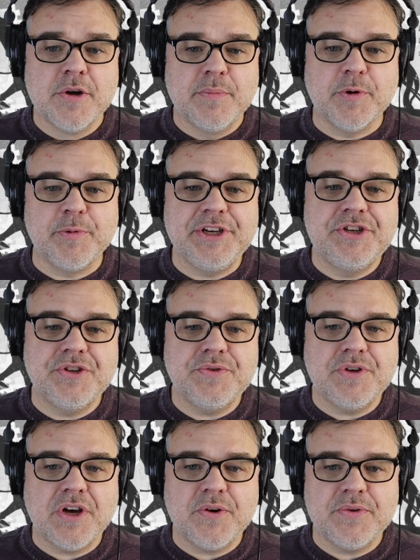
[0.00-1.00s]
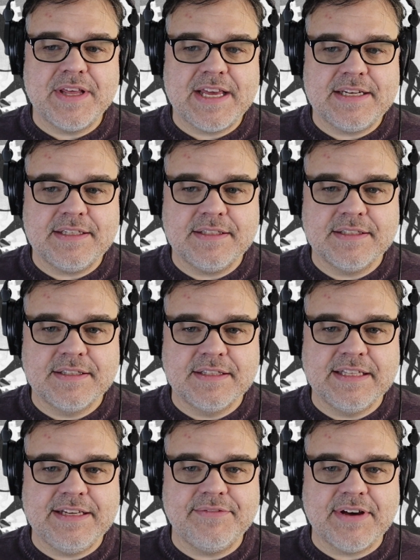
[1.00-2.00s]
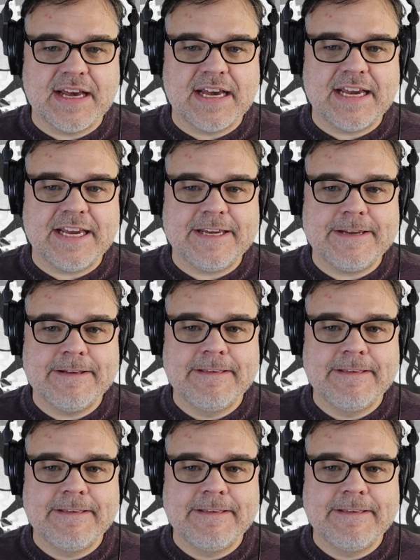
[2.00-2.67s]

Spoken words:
But we do know that Levi